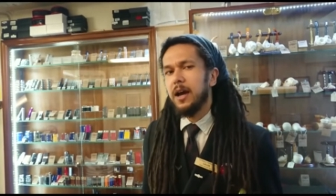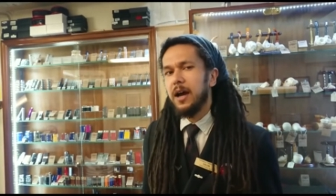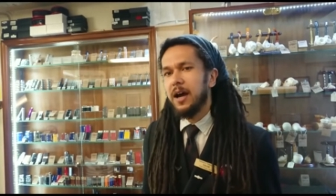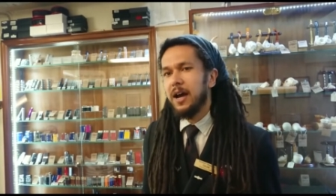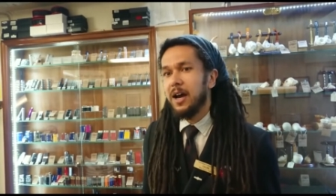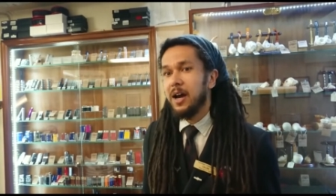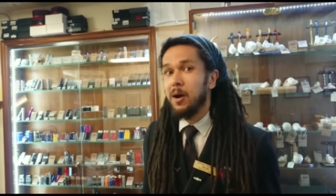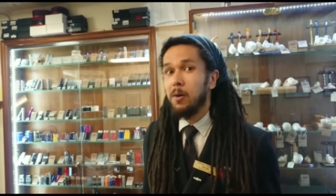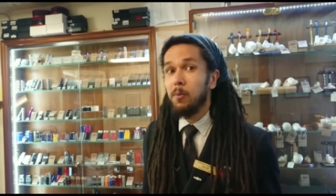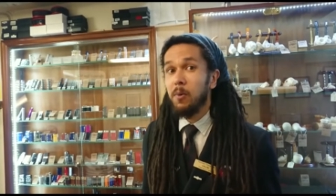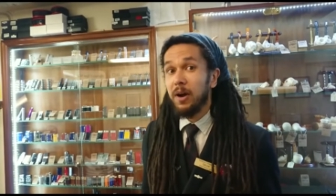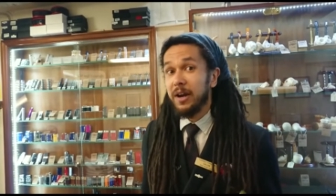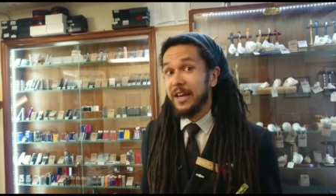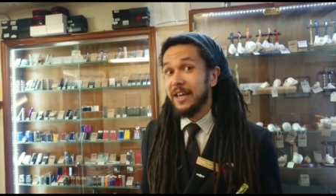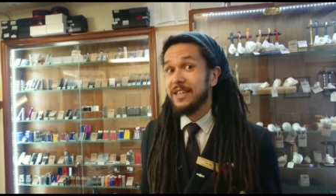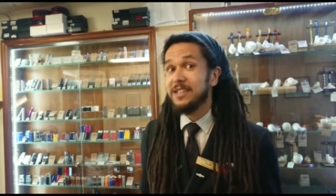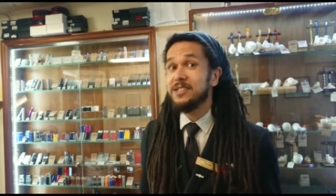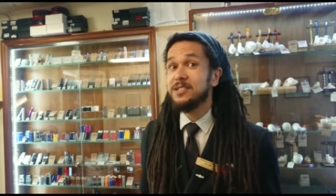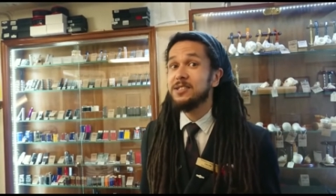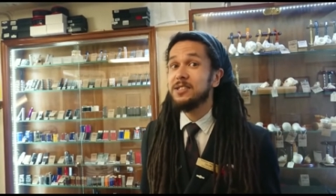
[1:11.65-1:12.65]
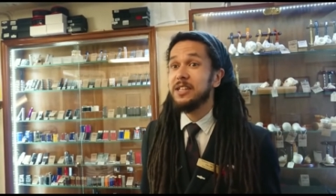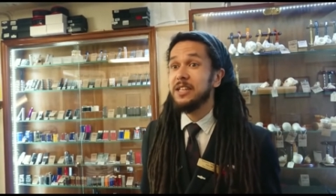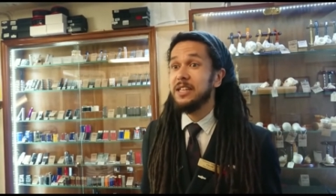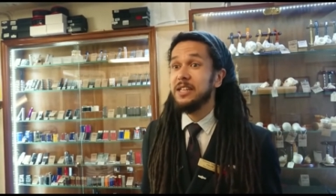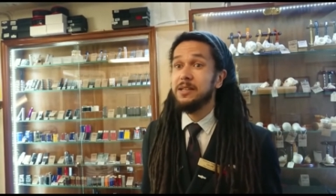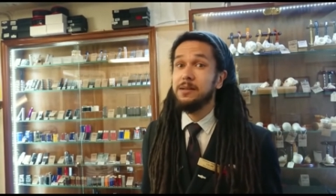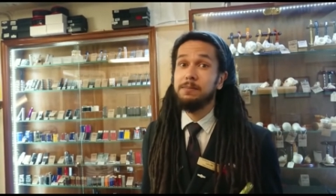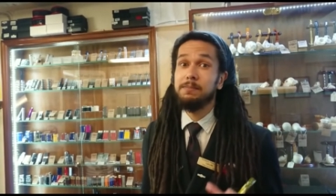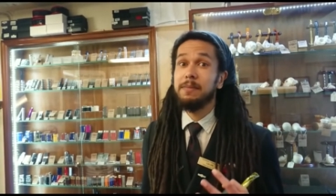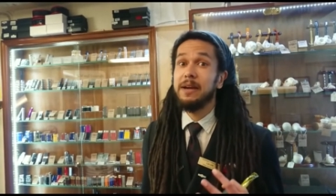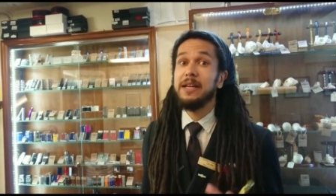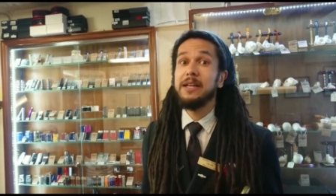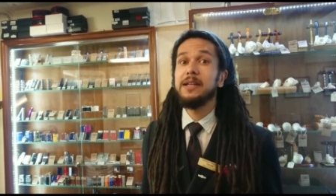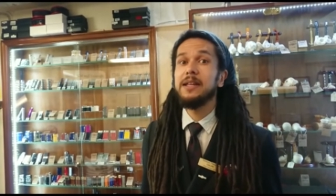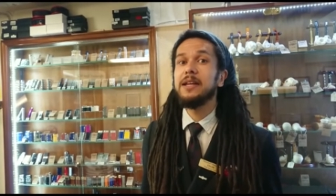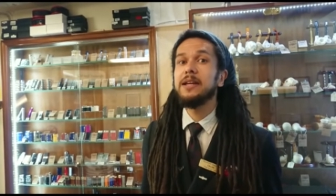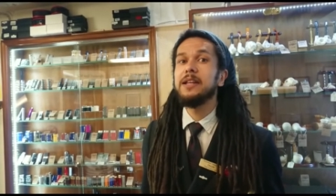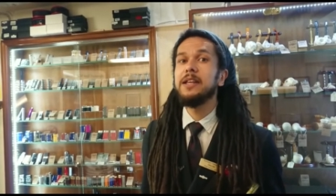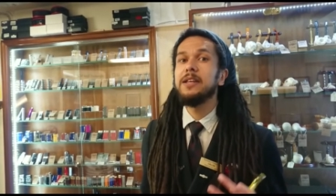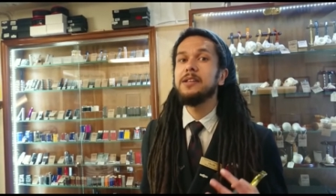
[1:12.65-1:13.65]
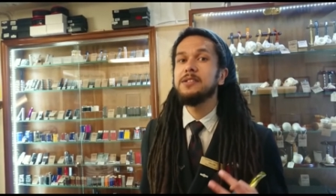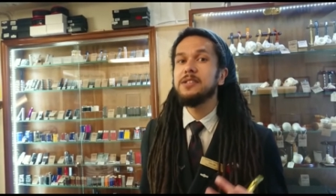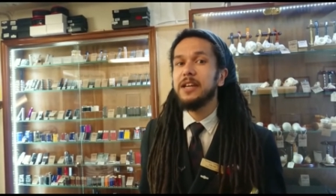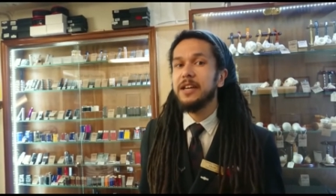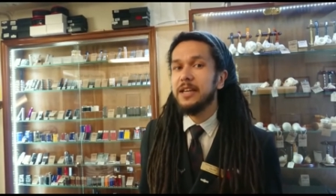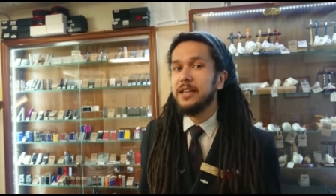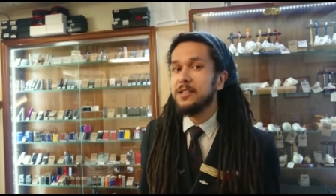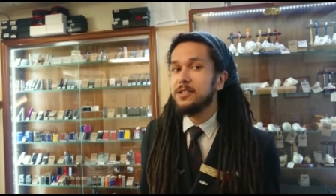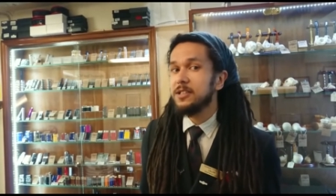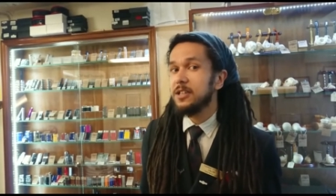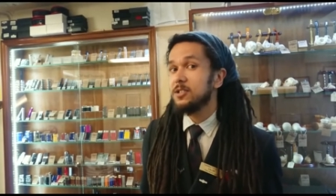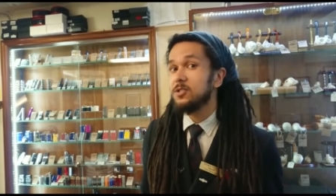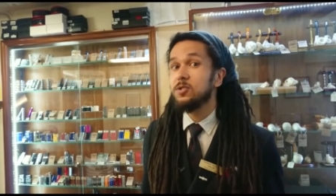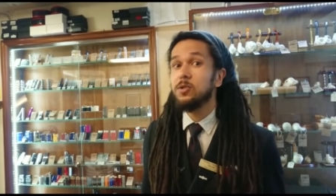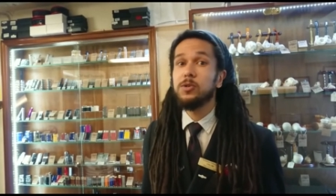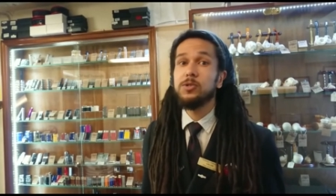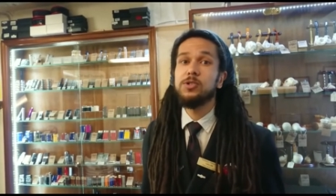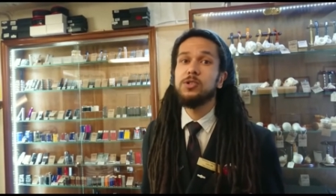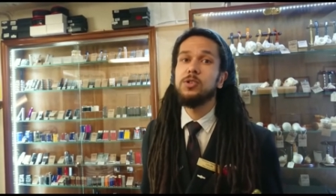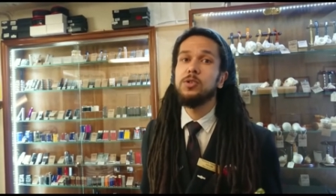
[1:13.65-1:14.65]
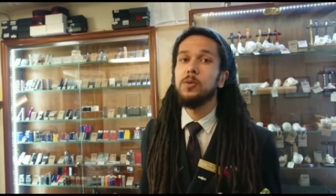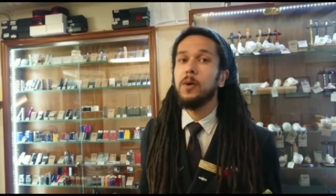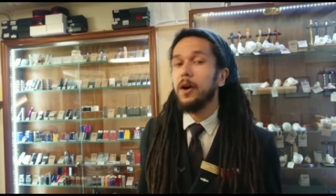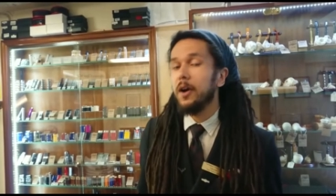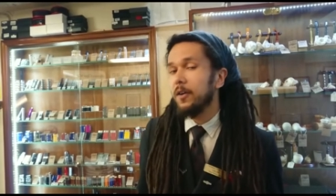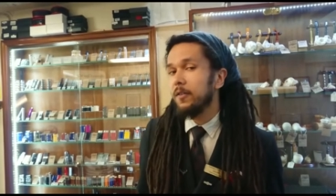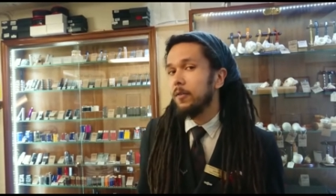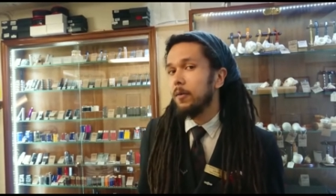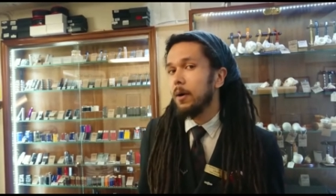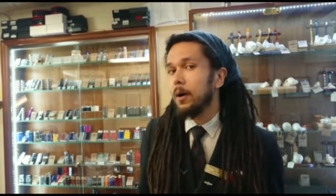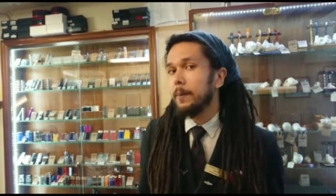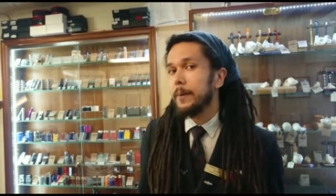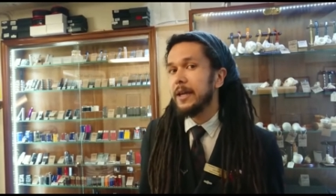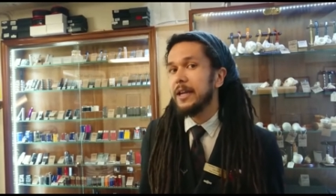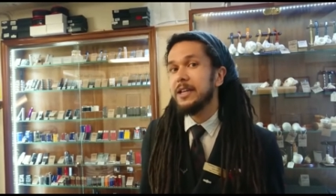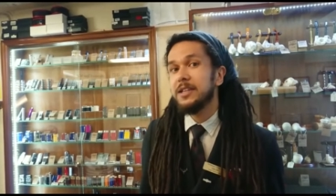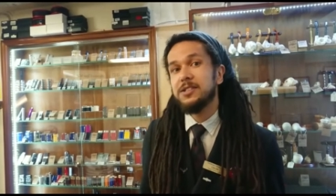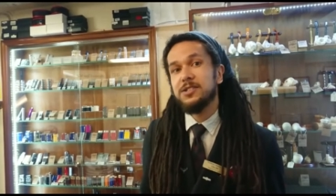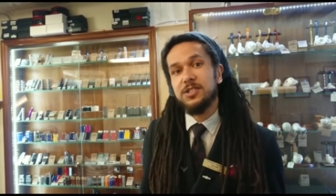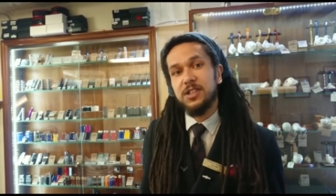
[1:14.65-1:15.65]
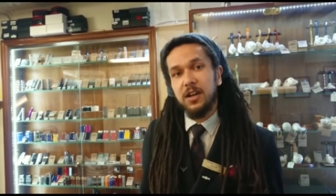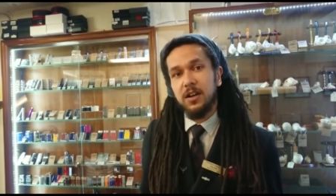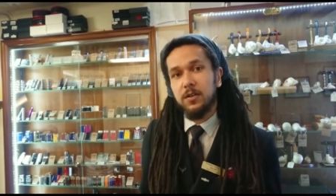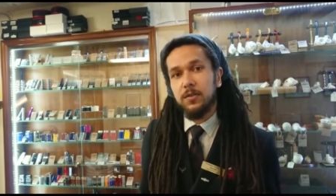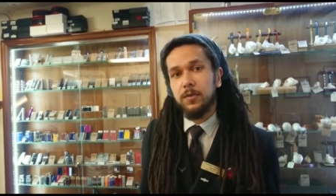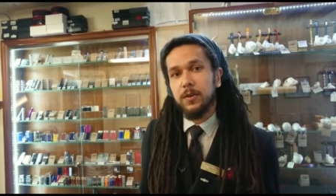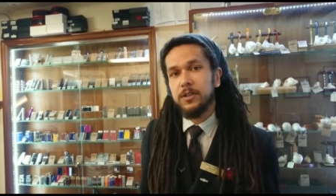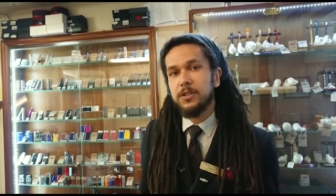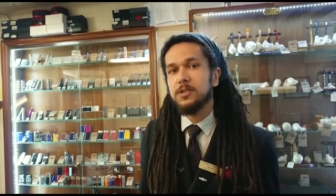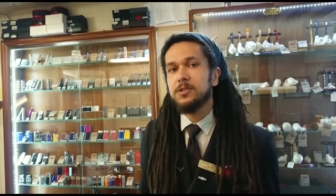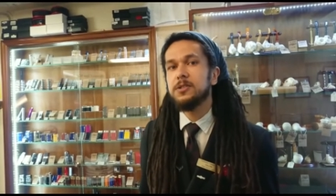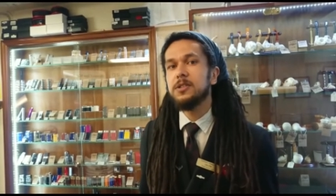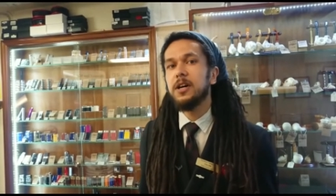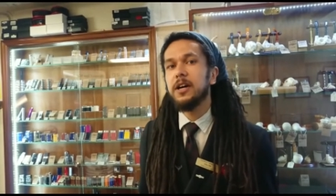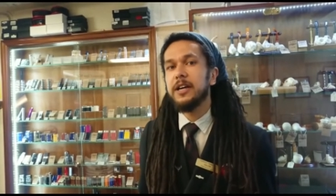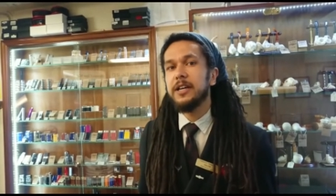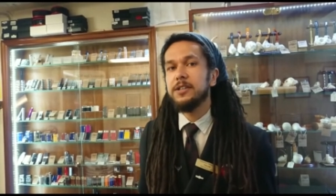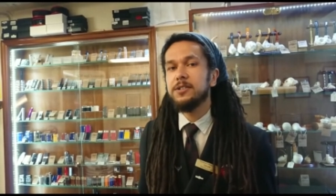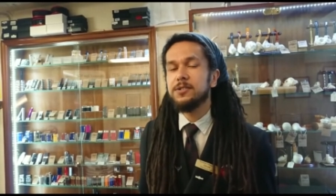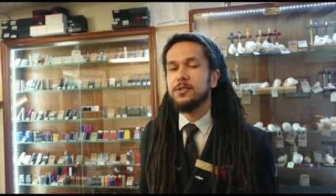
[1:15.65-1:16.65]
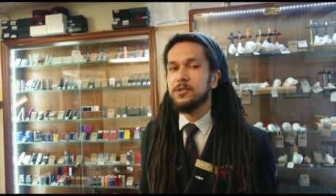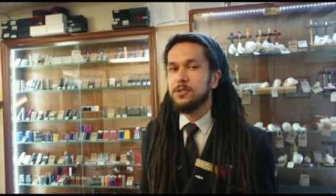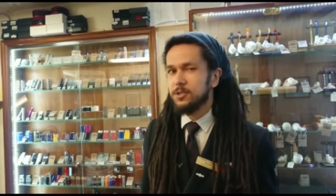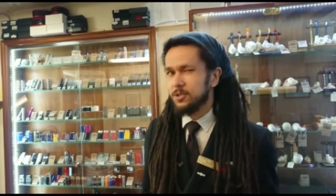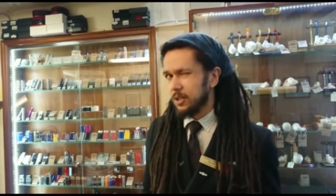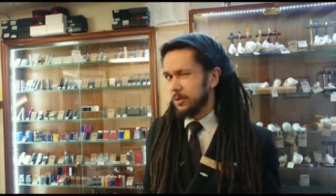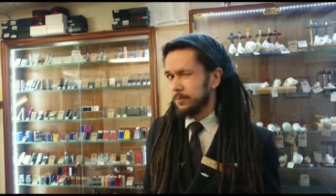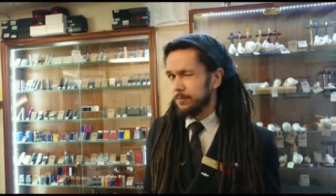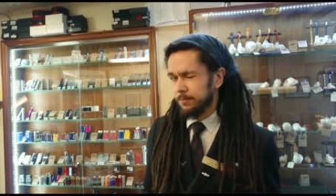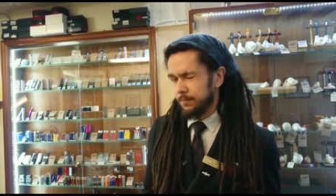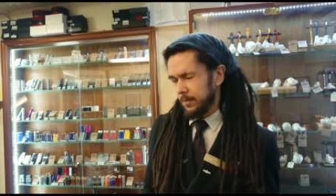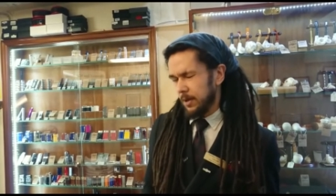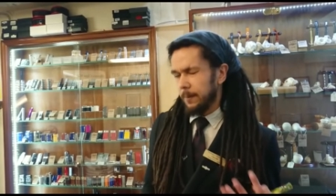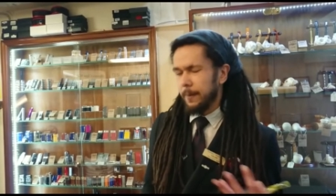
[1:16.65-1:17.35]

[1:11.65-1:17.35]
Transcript: Uh, while it is the main thing that you taste, it's not too overwhelming in itself, which is nice because some